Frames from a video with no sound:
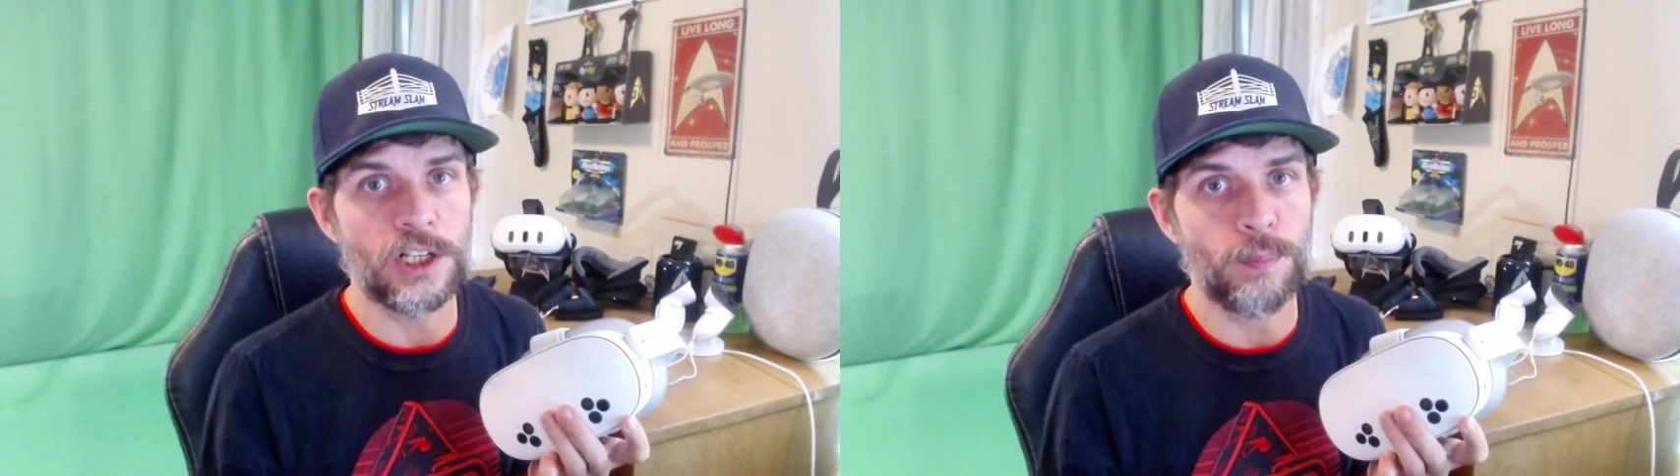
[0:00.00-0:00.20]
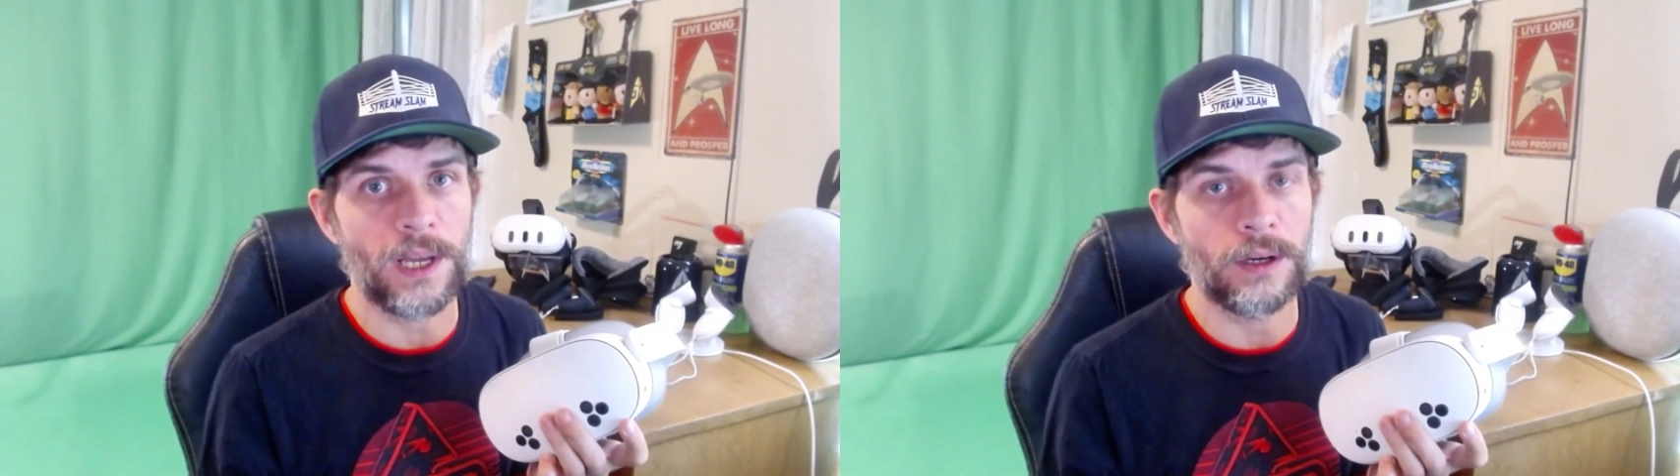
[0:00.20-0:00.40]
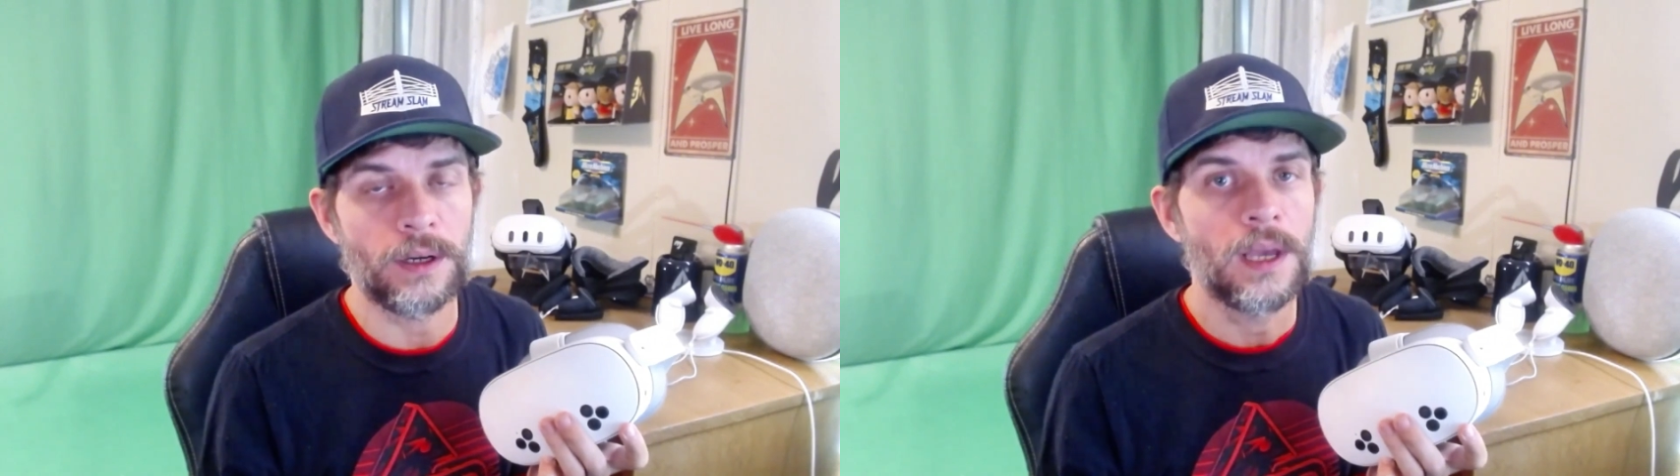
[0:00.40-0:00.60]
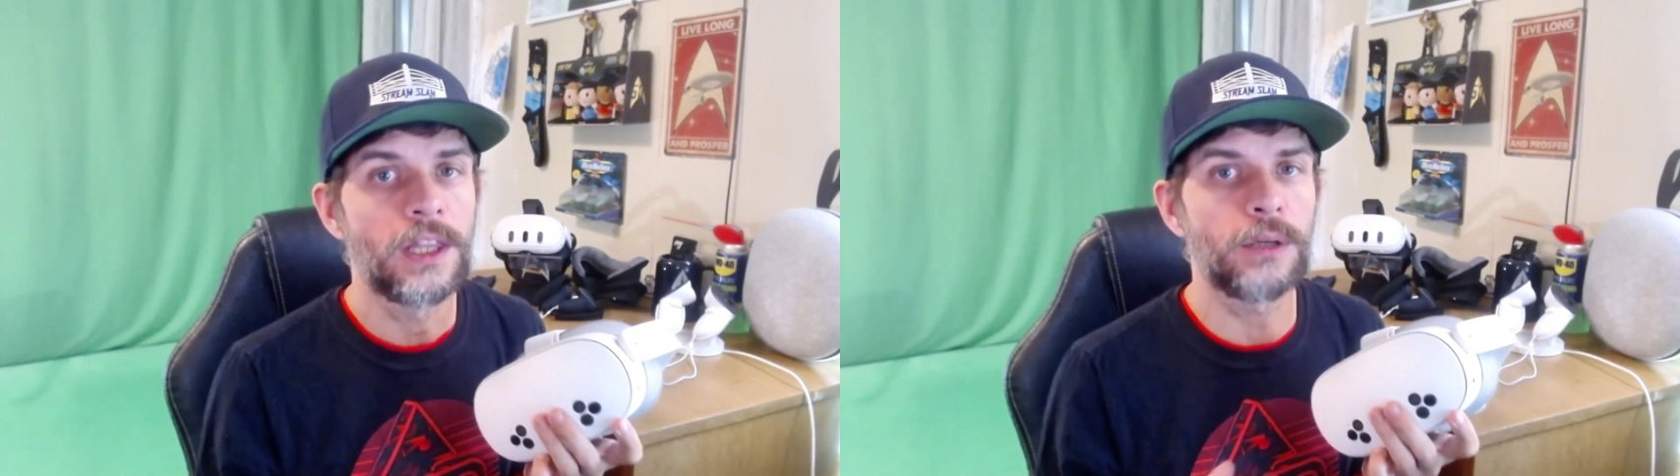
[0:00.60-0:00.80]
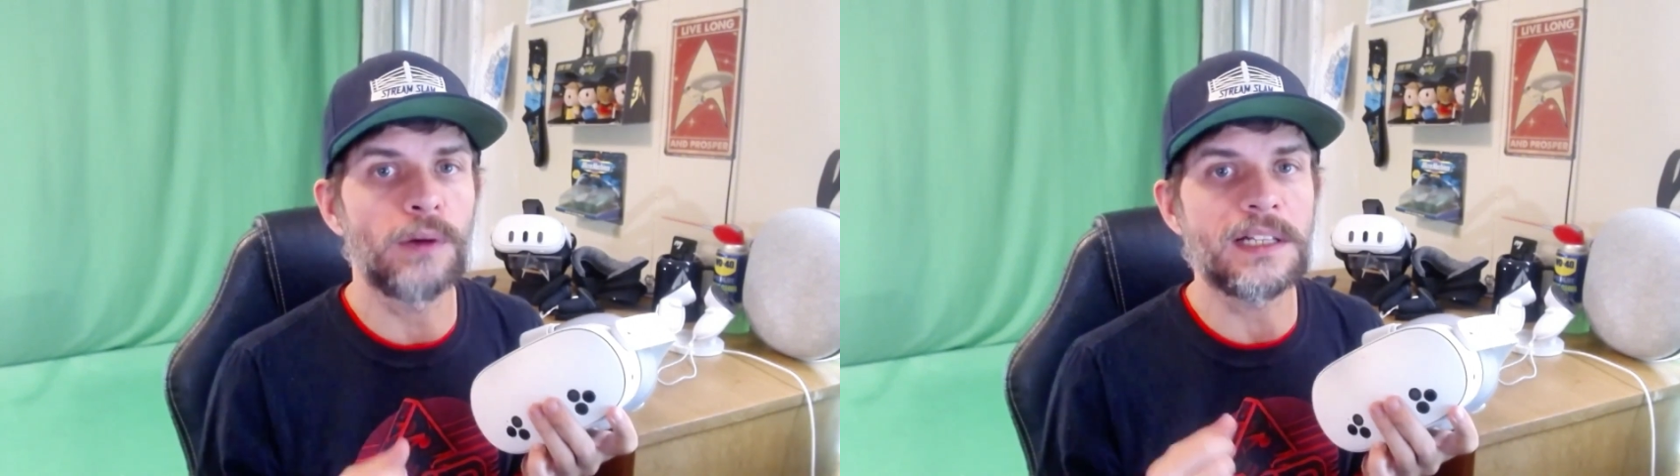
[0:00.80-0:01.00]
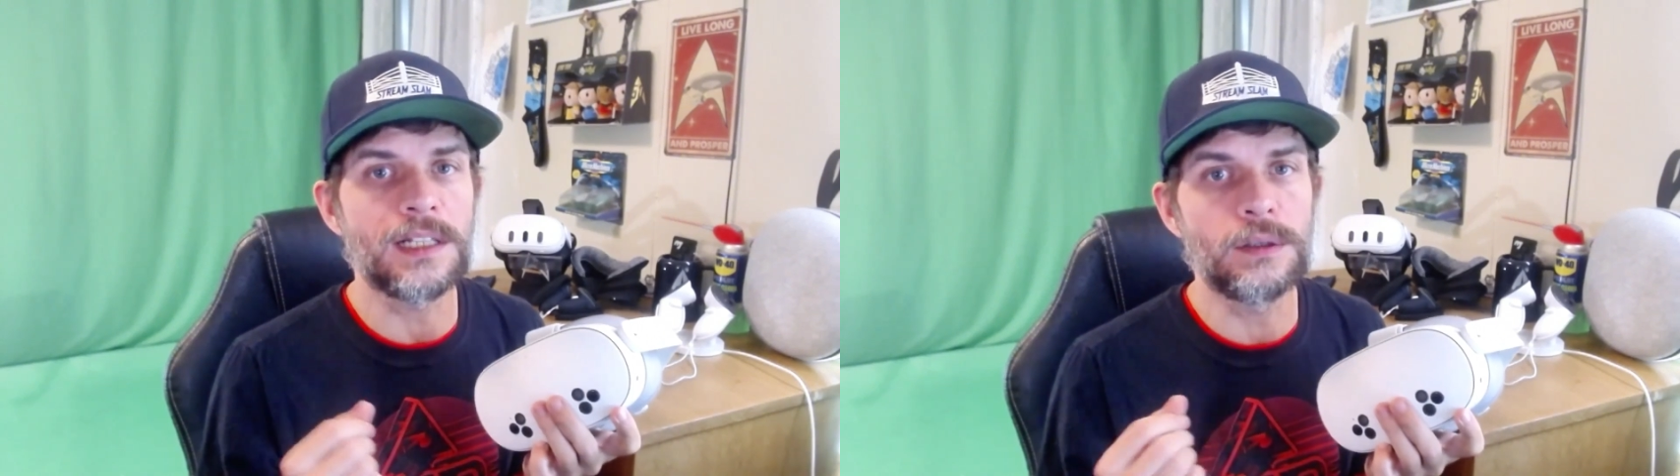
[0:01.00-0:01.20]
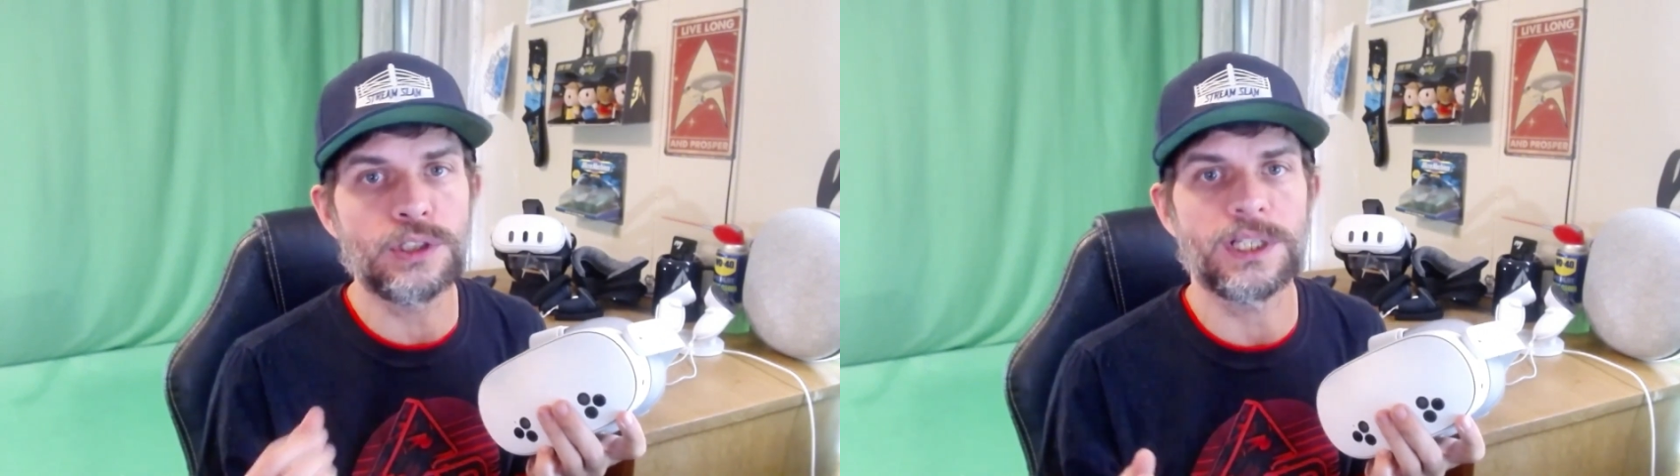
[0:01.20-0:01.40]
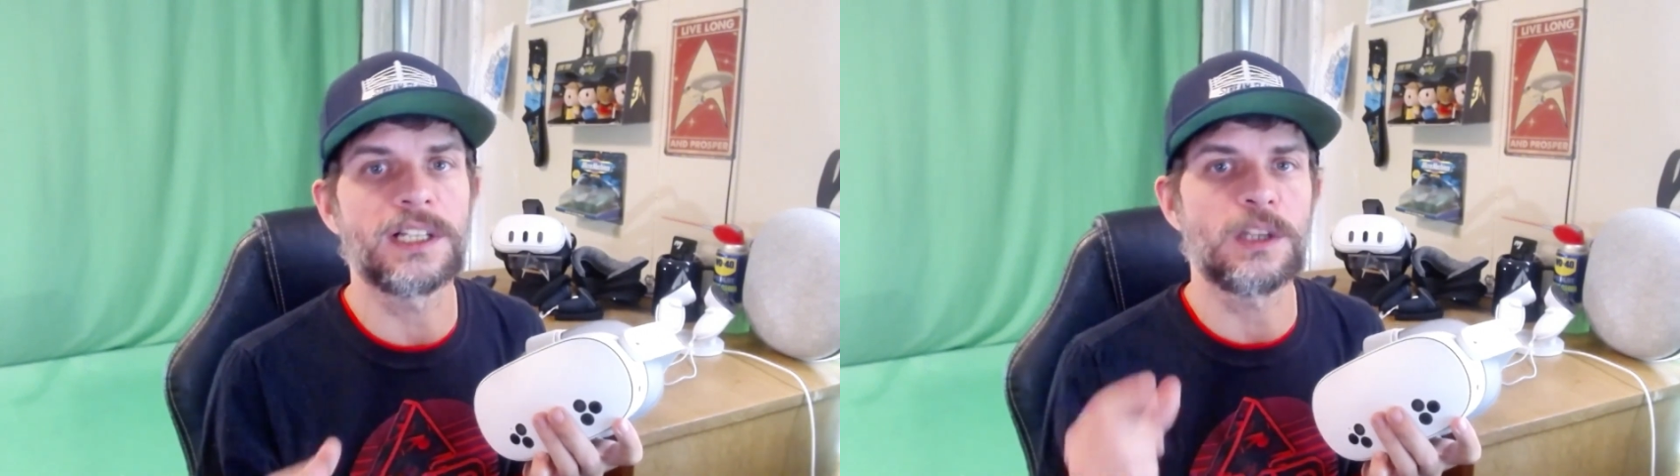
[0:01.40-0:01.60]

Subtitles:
better, the resolution is